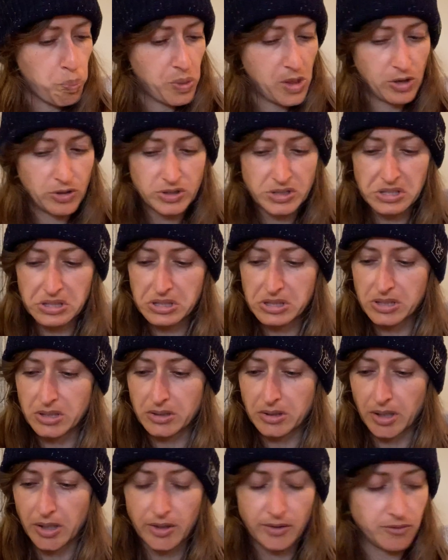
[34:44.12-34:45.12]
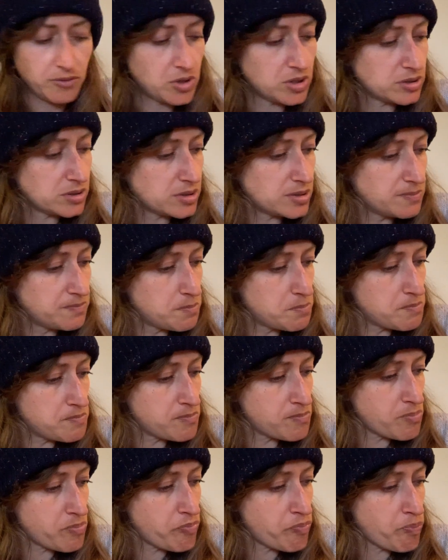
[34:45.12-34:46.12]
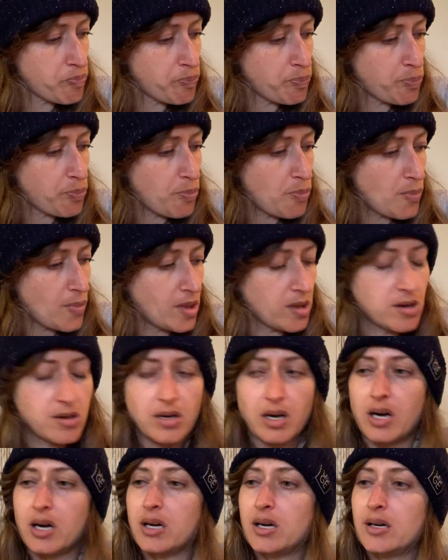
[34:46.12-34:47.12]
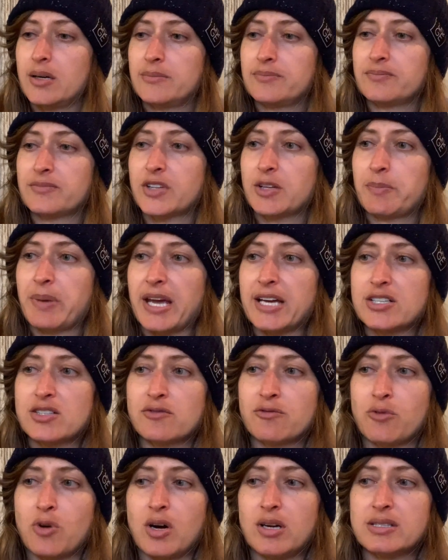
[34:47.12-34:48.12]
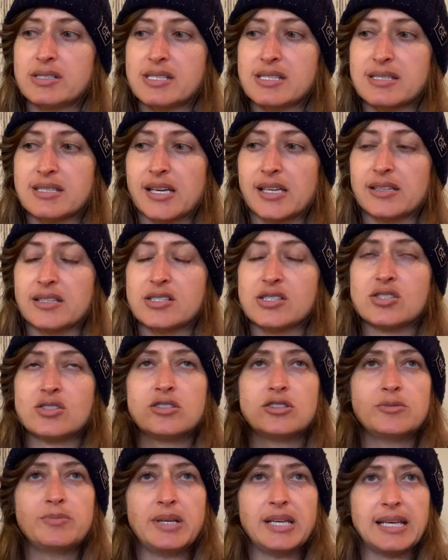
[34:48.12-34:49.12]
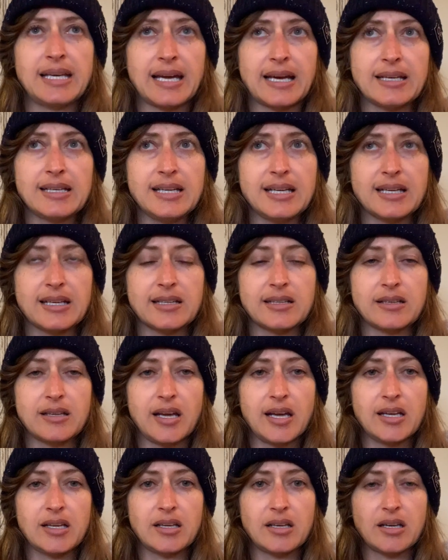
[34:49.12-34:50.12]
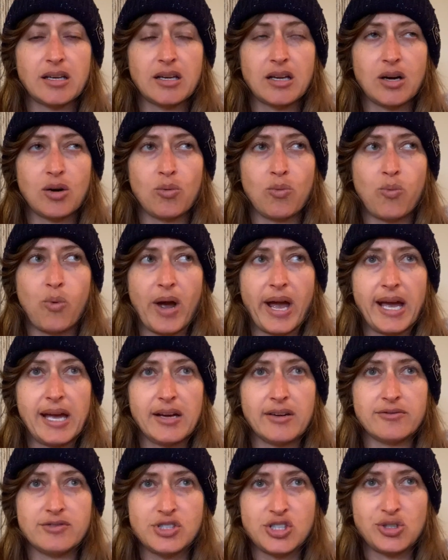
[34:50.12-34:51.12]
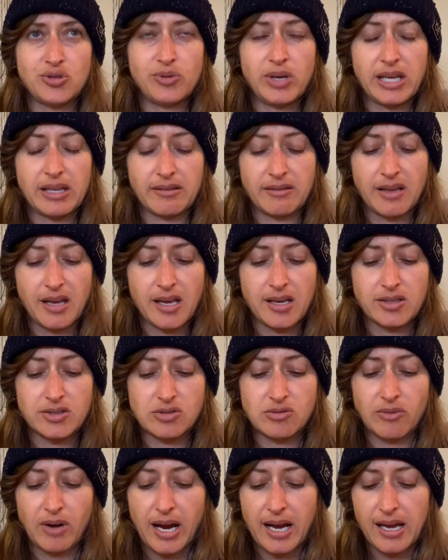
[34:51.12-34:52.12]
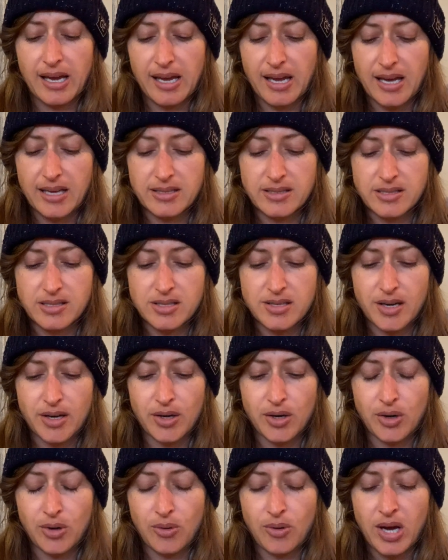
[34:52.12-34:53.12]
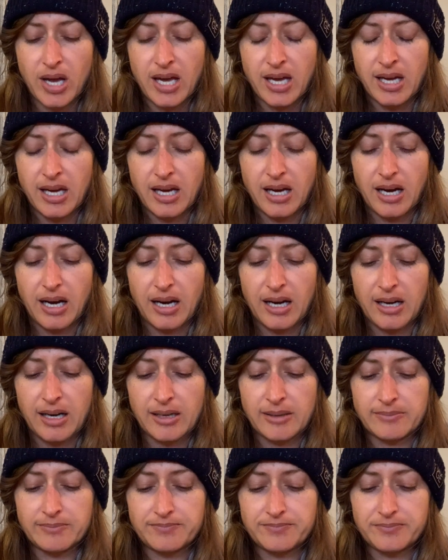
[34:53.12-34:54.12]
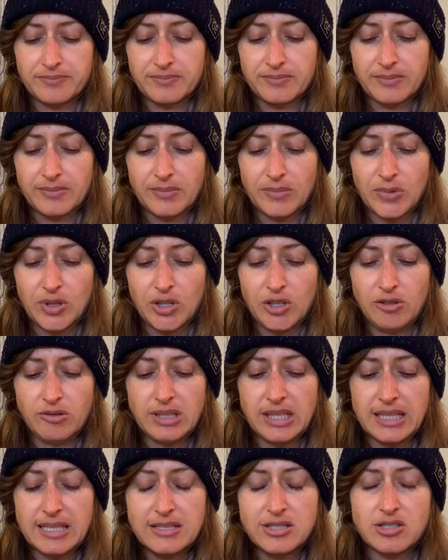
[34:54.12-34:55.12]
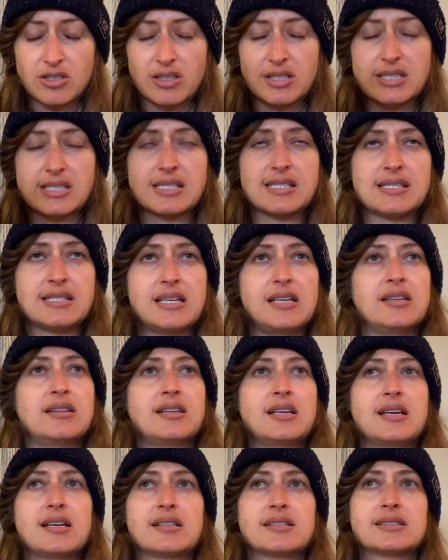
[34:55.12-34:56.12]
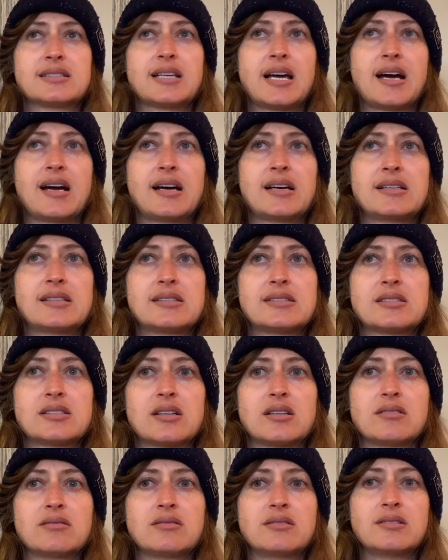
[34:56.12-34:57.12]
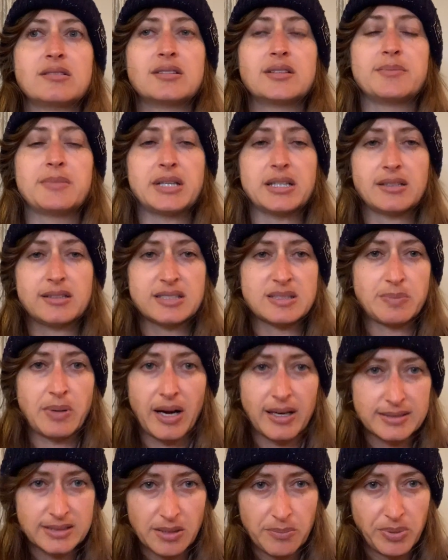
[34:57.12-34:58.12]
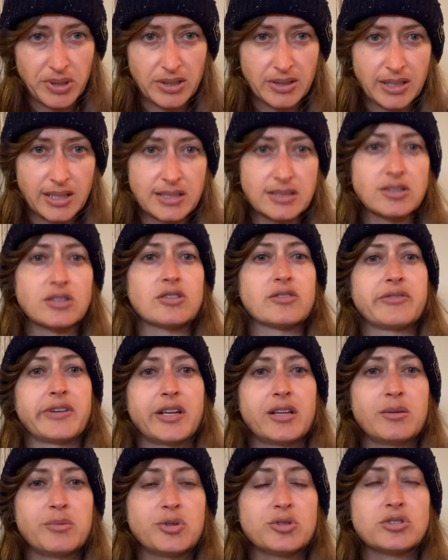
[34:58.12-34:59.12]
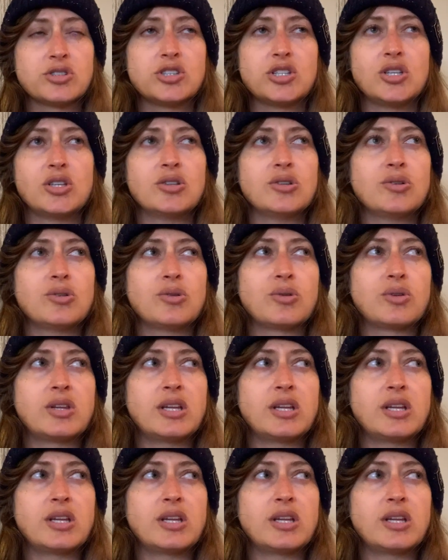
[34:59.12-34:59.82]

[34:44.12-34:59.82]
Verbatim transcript: no, this isn't the Knight of Wands. Um, the Page of Wands is like this new beginning in, in a way of doing things, right? And so um, you need to start to see things as limitless possibilities are available to you,